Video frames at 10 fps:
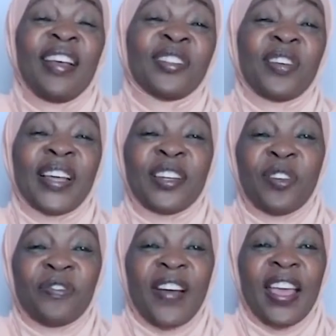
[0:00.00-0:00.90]
so you get
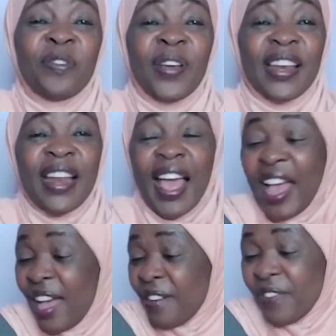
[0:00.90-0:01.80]
notified when I
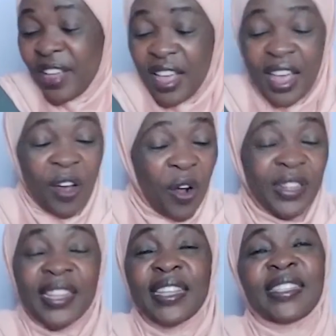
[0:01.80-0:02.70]
have all
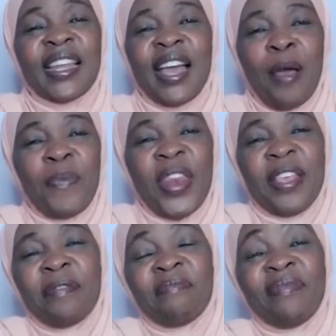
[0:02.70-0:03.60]
the things that are happening.